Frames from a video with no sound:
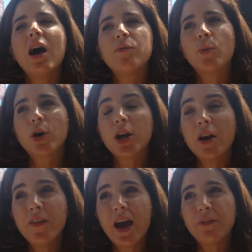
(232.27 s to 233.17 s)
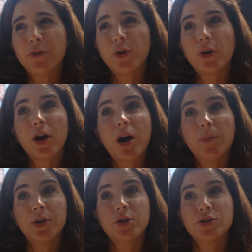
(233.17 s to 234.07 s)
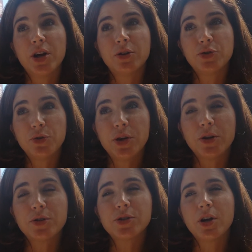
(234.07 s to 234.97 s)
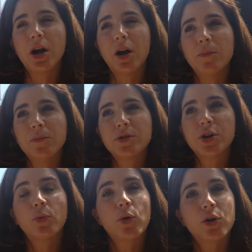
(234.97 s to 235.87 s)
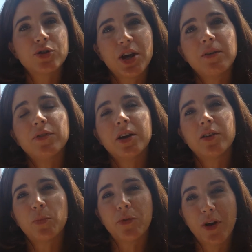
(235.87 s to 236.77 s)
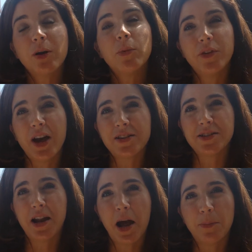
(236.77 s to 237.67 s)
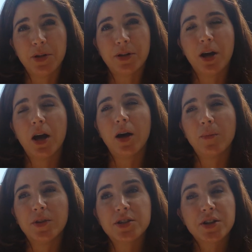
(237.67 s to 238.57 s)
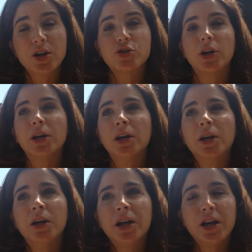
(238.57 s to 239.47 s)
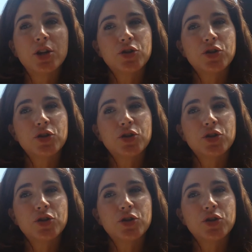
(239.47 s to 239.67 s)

I've been working on that for a couple of years now, 2 years. It's on worker safety and the preventable deaths that happen in this country in